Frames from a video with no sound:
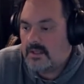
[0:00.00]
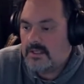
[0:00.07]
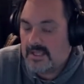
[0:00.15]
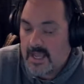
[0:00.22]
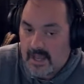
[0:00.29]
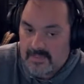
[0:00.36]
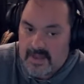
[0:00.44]

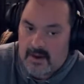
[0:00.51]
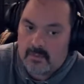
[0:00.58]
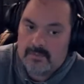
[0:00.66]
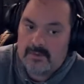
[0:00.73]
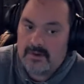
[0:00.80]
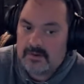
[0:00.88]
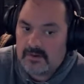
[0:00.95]
Yeah, that
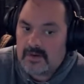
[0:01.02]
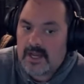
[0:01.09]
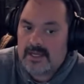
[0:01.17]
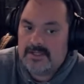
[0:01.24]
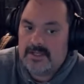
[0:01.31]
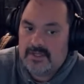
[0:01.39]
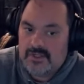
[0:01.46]
would be a good
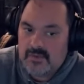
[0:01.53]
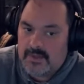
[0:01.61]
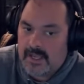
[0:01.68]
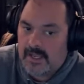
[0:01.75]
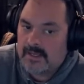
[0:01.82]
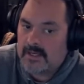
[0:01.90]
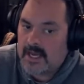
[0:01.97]
idea. You
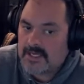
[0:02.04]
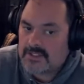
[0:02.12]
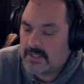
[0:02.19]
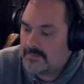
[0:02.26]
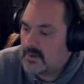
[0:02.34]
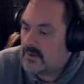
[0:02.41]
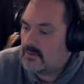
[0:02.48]
can
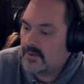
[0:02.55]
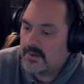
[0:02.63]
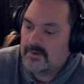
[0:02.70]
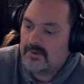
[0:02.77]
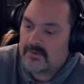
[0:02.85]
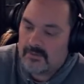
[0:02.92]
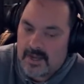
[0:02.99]
actually put a
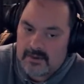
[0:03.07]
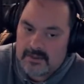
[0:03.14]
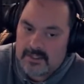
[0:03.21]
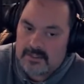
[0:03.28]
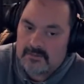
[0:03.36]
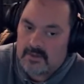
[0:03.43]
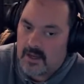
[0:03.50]
ribbon around
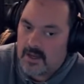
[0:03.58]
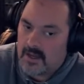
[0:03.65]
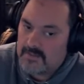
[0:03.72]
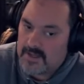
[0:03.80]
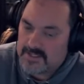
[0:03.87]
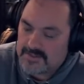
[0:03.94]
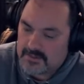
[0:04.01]
it.
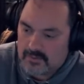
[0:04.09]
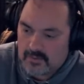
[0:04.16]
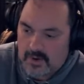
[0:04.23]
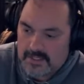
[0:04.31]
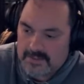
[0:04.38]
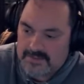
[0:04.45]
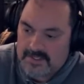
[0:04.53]
Uh, that's a
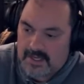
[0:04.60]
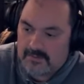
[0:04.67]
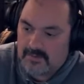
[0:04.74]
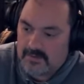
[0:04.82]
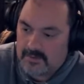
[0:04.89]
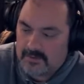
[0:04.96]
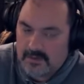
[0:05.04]
great
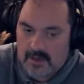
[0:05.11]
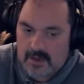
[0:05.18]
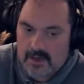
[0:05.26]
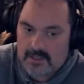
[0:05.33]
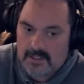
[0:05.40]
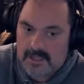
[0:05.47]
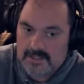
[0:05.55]
statement,
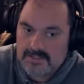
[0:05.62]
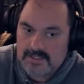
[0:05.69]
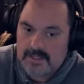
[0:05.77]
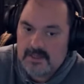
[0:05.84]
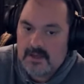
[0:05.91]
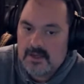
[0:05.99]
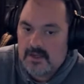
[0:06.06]
uh,
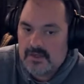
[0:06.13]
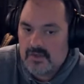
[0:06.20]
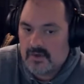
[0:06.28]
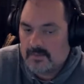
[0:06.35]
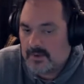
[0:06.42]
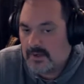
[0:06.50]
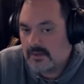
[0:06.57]
Casey.
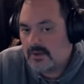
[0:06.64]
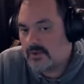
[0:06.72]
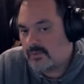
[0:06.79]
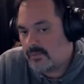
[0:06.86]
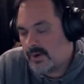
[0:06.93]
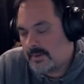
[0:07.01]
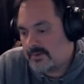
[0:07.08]
You can put a
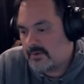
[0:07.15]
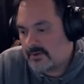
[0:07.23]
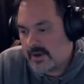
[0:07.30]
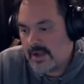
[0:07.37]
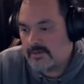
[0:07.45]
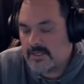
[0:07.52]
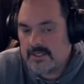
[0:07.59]
little ribbon
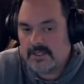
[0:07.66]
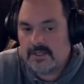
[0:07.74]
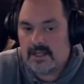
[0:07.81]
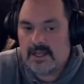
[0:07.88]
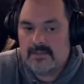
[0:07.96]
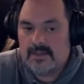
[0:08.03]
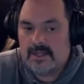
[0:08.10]
around it
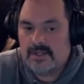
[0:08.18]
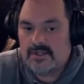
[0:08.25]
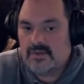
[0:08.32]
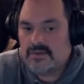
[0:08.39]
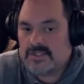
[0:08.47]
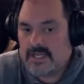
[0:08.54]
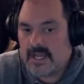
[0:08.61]
and then
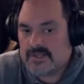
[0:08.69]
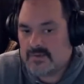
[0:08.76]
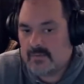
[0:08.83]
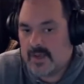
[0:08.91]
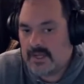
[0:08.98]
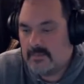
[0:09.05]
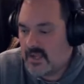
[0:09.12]
use it as a
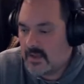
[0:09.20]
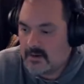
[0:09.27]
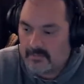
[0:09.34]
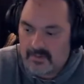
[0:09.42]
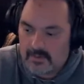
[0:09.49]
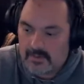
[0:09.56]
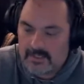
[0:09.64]
way to be able
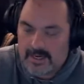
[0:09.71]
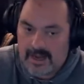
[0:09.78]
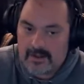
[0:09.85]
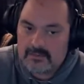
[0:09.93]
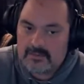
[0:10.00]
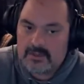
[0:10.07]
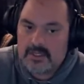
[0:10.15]
to pull it
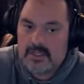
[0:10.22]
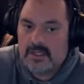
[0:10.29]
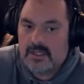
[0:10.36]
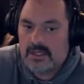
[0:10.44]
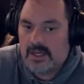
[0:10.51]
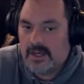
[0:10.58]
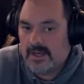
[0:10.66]
out.
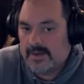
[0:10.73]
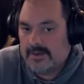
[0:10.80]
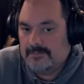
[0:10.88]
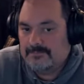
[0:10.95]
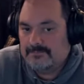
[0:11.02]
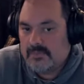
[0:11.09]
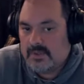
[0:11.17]

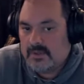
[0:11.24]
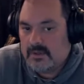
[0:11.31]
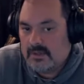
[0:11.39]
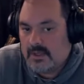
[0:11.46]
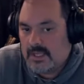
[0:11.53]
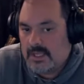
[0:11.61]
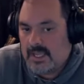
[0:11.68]
Um,
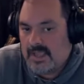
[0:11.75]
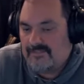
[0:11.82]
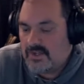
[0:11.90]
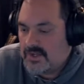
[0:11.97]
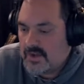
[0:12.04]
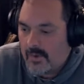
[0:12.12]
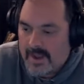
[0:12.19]

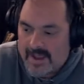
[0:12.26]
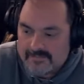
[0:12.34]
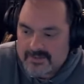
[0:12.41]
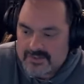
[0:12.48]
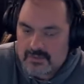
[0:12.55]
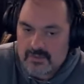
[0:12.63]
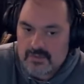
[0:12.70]
if you don't have
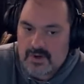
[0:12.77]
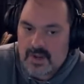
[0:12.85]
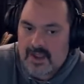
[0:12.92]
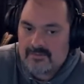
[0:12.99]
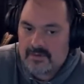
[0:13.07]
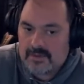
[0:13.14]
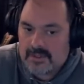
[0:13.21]
a
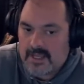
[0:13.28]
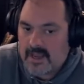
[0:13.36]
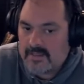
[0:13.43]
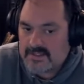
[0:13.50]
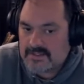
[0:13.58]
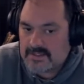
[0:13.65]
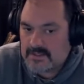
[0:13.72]
screwdriver,
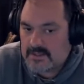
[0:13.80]
yeah, that's a